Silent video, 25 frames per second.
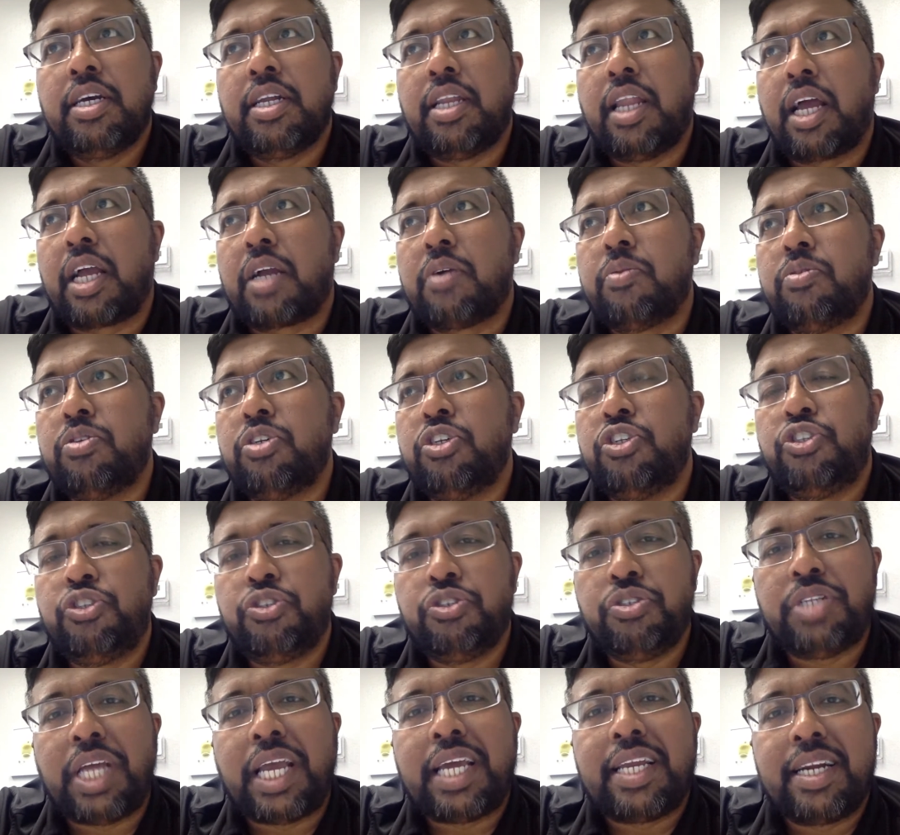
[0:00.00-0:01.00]
Like when you
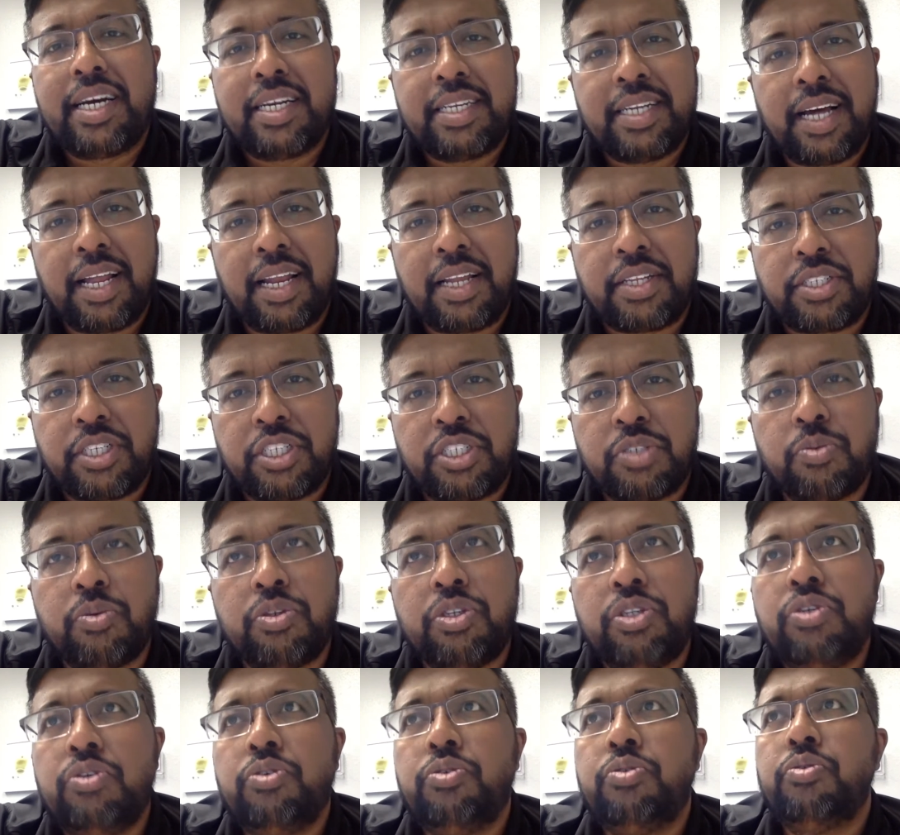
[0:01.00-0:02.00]
do data analysis,
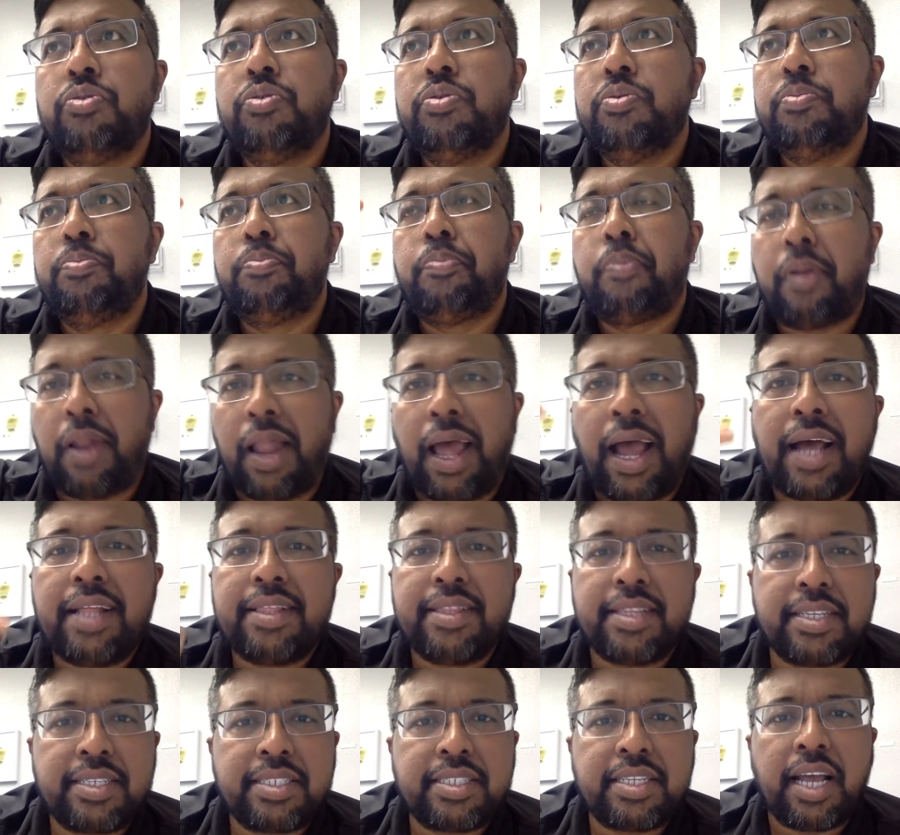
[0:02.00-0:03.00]
when you
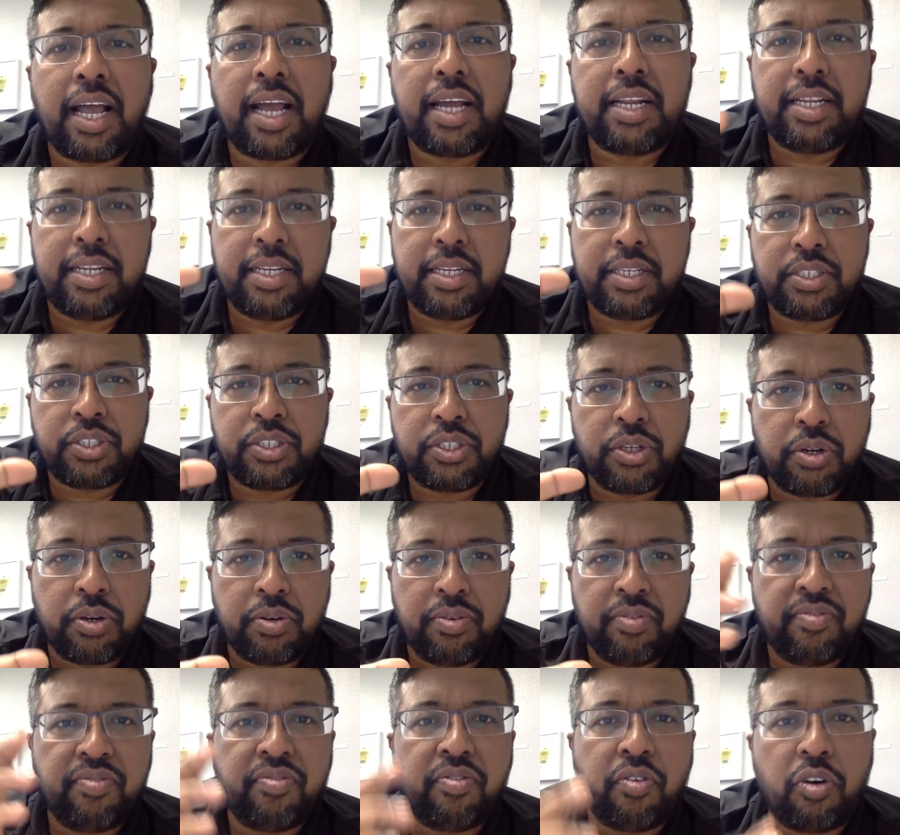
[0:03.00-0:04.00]
plan the site in a
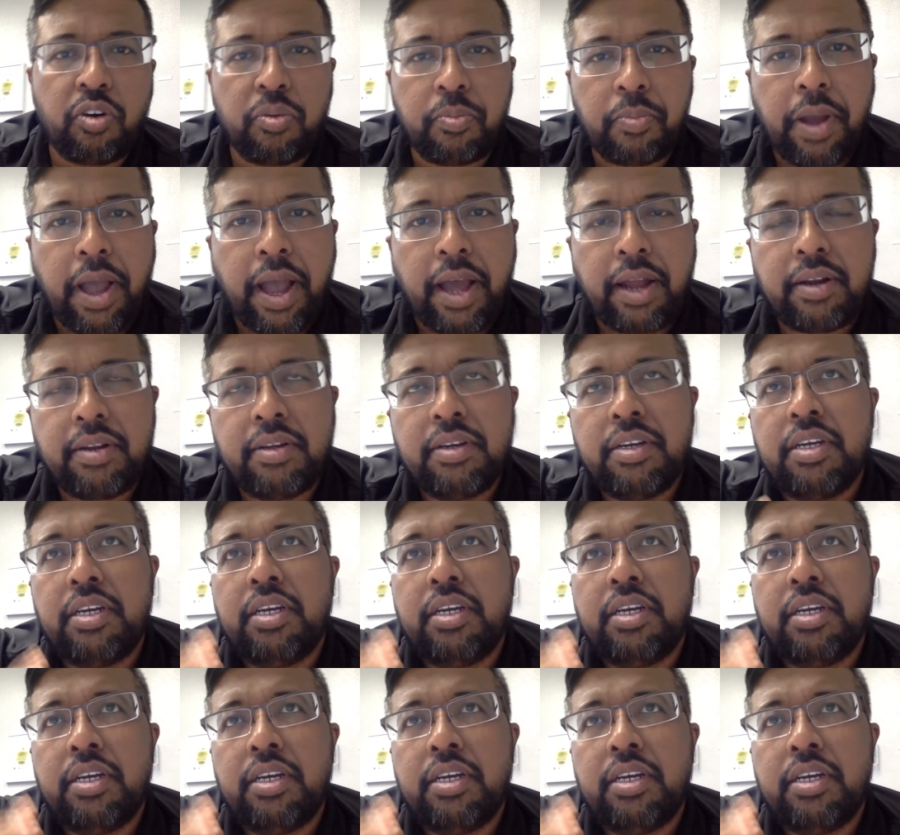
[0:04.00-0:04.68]
certain format,